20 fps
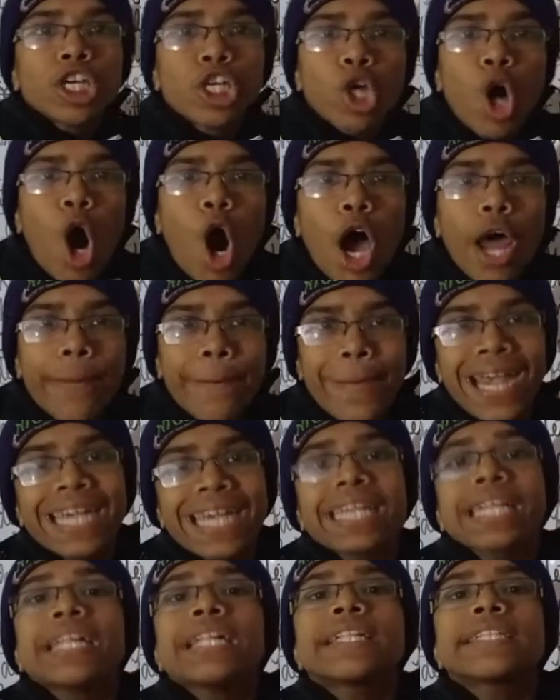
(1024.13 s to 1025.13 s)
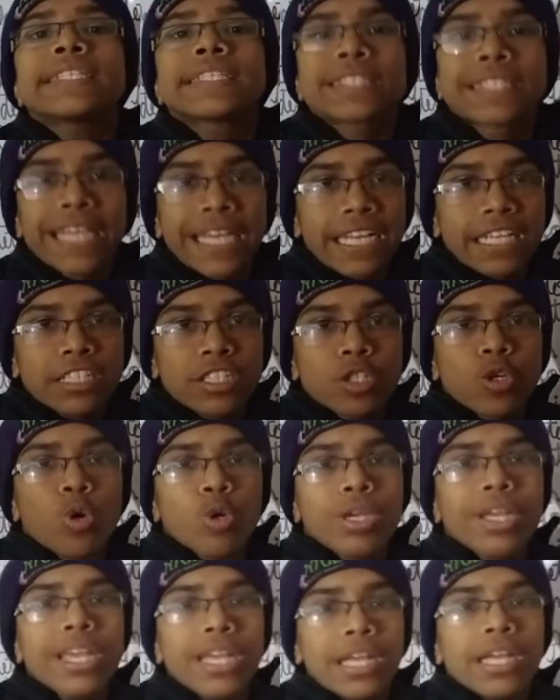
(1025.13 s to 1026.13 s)
dormant in stage.
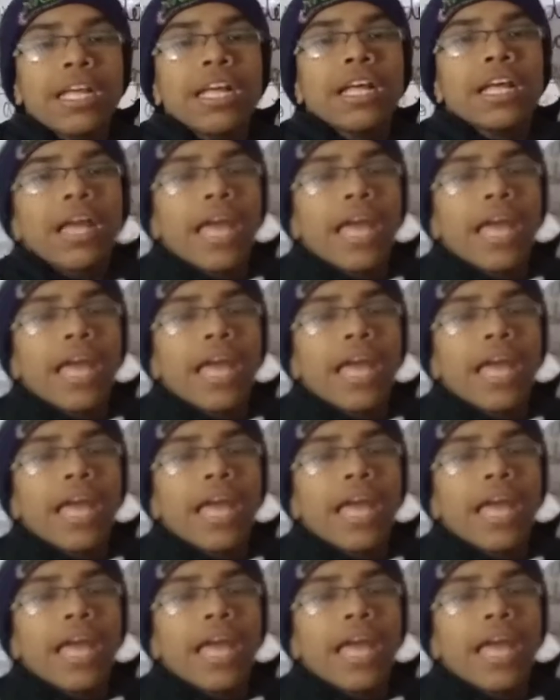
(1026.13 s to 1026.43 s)
Okay,